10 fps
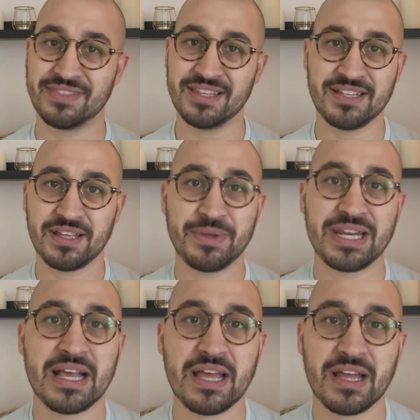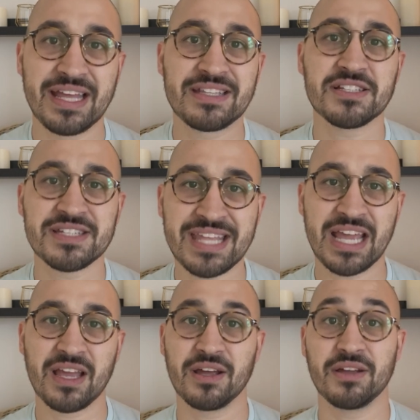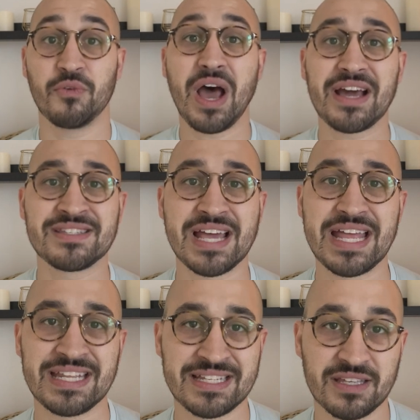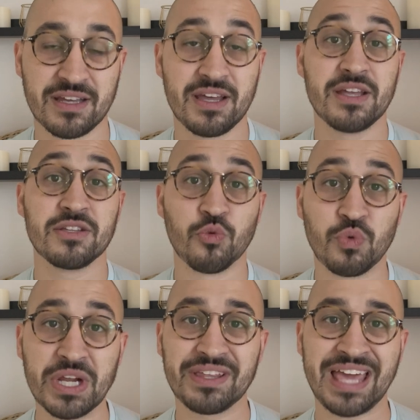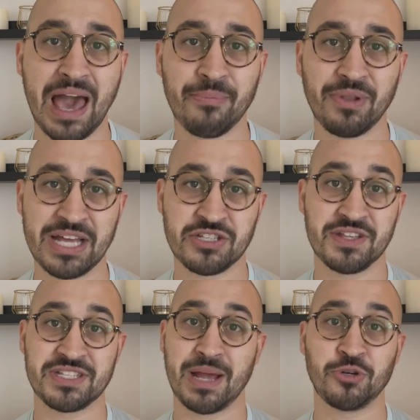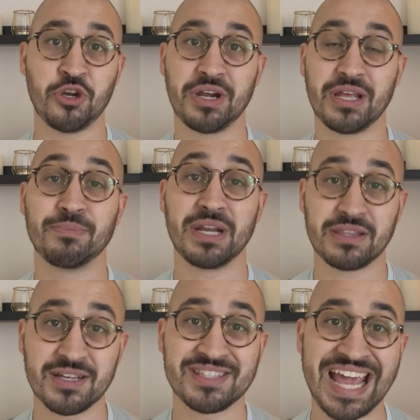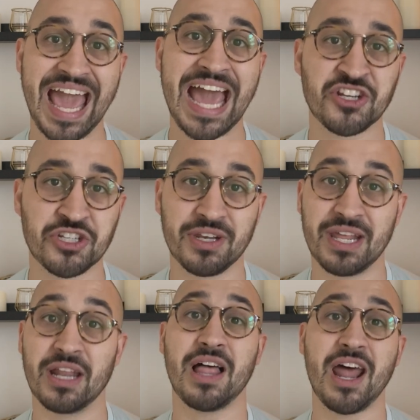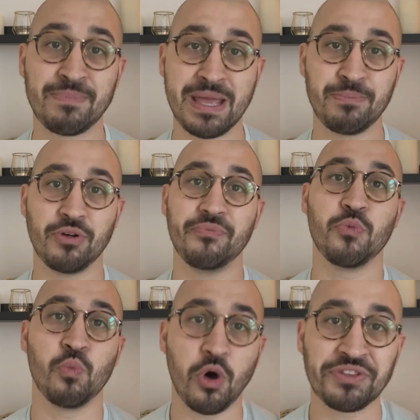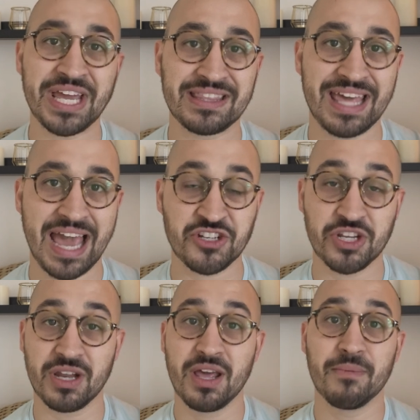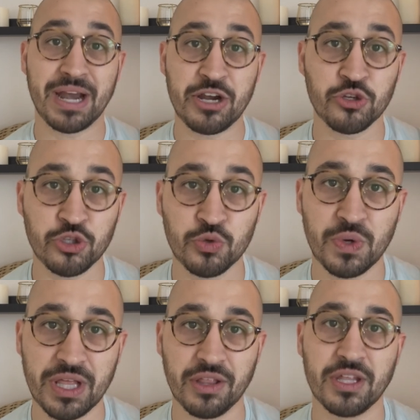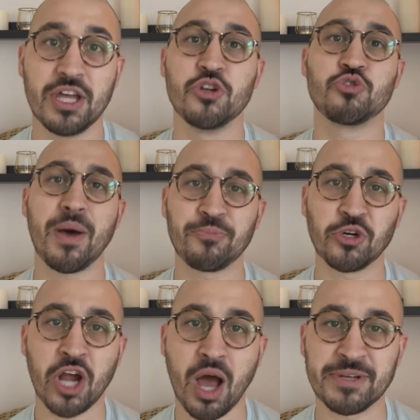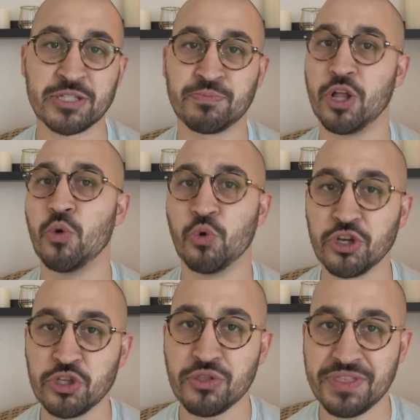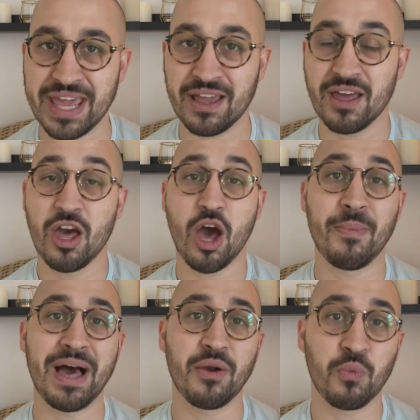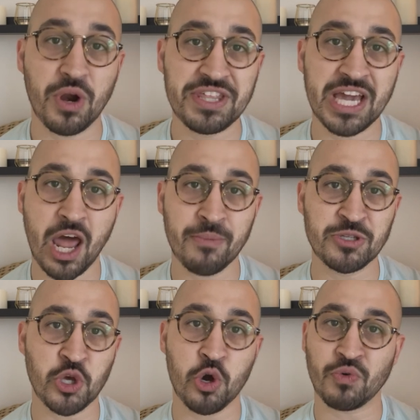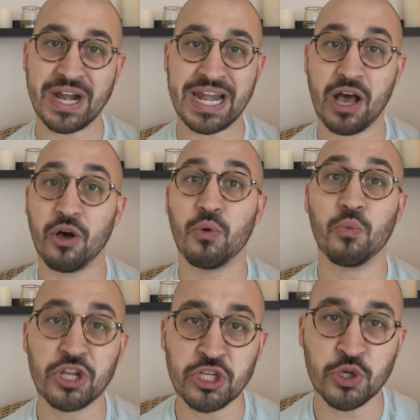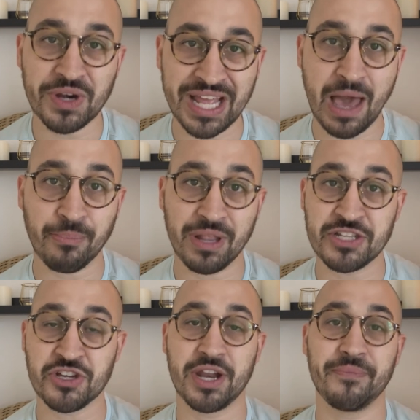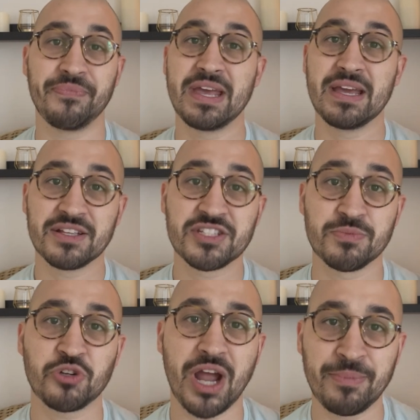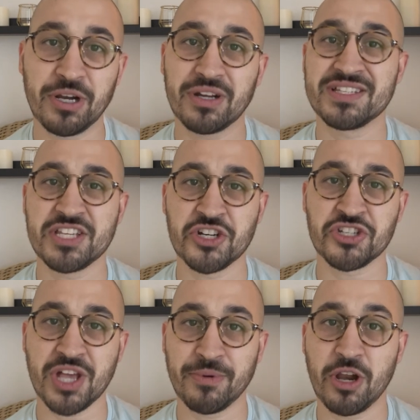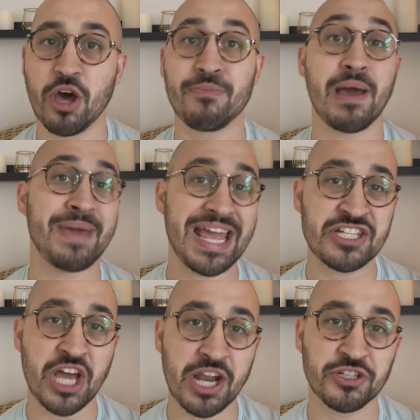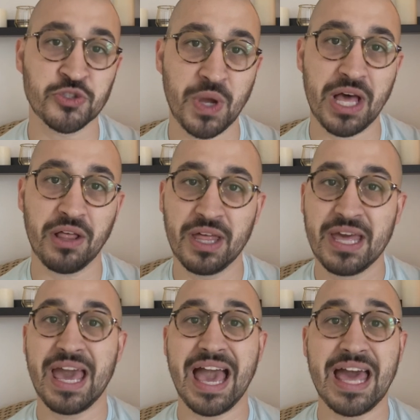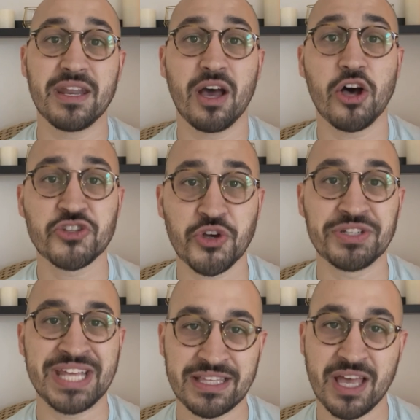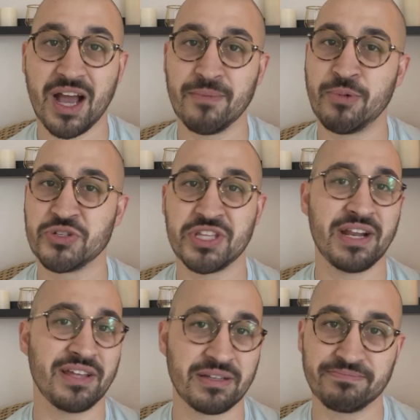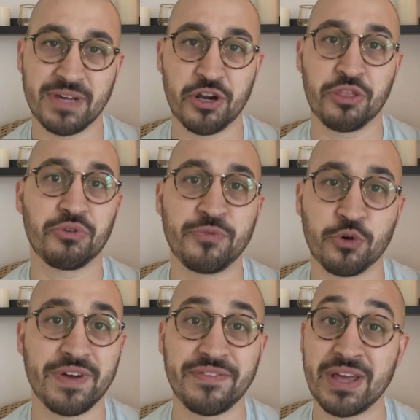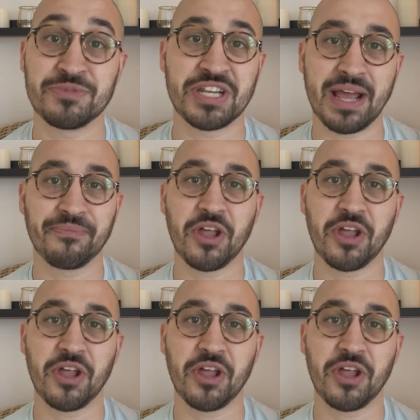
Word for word: I mean, it doesn't take a rocket scientist to to really capitalize on this opportunity, but it does take action. And a lot of people won't take the action, but I know you will. Drop your comments below. What do you think about where the economy is going right now? What are you doing to capitalize on it? Subscribe here, consider subbing on my main channel as well. And uh, also on TikTok, I'm posting there like, I don't know, three, four, five times a day.